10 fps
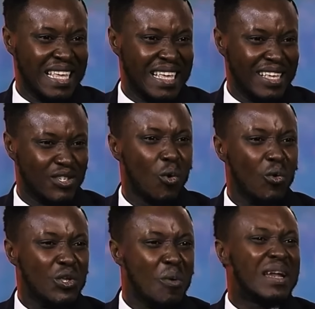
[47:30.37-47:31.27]
So
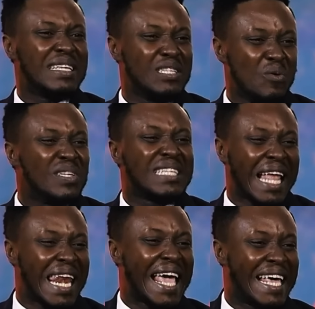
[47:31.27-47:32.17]
the ones that I
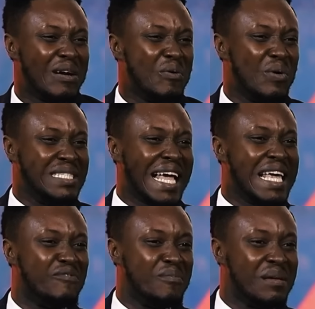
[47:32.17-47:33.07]
like, what did I gain
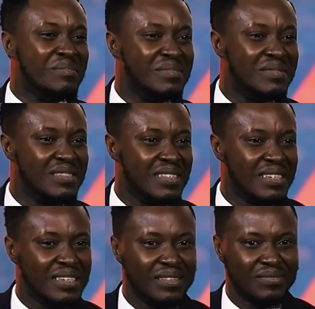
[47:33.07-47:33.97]
from them?
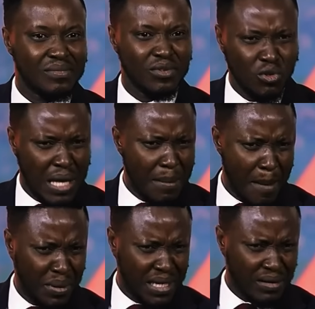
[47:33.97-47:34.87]
You get my
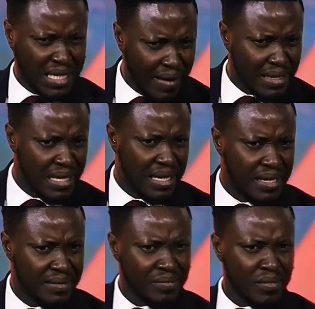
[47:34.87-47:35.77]
point now. That's what I think.
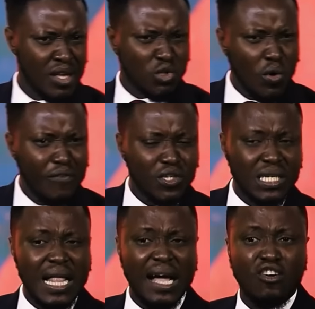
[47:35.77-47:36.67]
So if you see
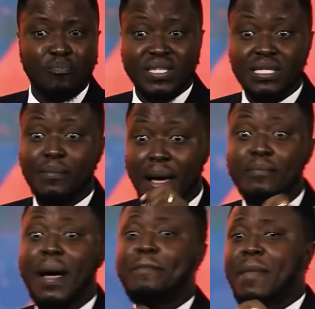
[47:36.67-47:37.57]
that kind of person, my
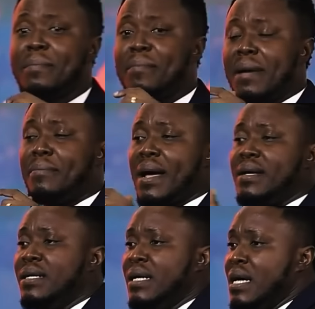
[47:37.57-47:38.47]

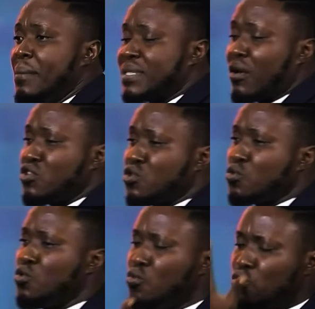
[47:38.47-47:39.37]
Mr. Hunter,
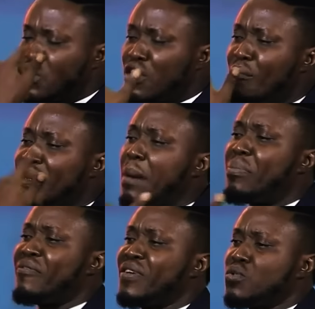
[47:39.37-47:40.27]
who do the law of mental
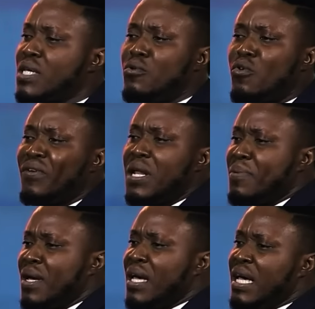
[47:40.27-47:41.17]
preference, will say, look, Philip,
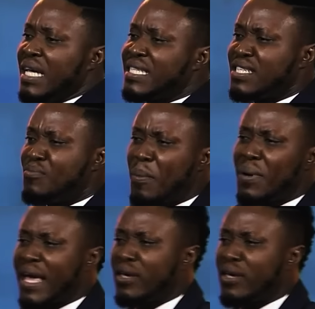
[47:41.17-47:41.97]
he says people like